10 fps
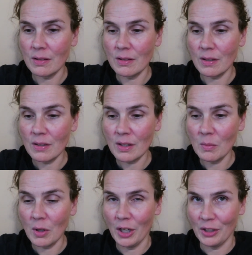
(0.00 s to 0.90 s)
start some
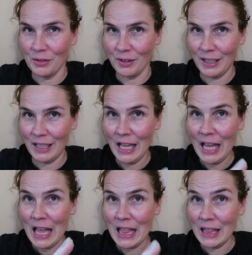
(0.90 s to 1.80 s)
laundry,
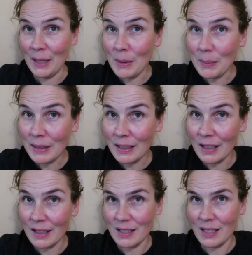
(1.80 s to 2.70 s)
let my big
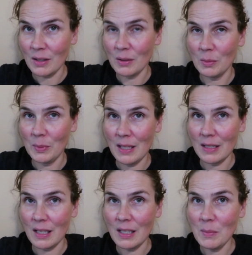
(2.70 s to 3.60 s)
guys out
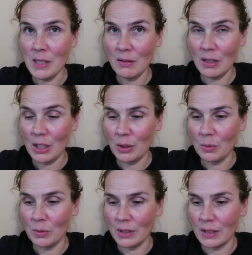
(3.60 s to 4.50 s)
because I am here
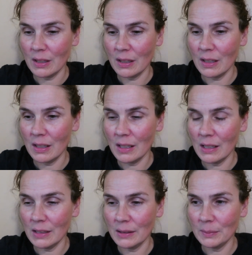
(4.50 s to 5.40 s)
alone.
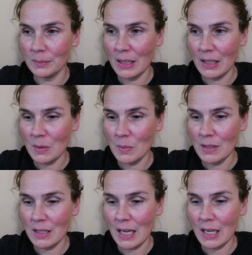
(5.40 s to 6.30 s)
My
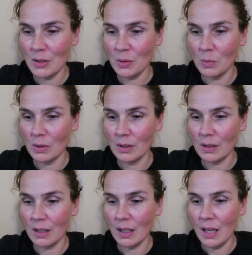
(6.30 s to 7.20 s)
husband had to
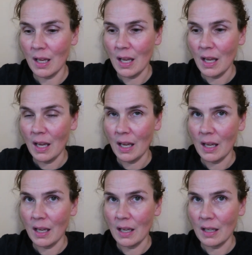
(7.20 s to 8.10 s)
work
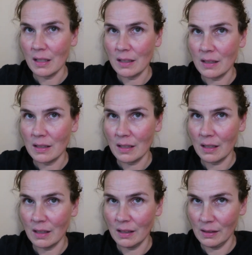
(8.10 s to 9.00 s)
and
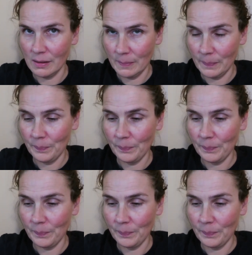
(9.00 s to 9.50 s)
I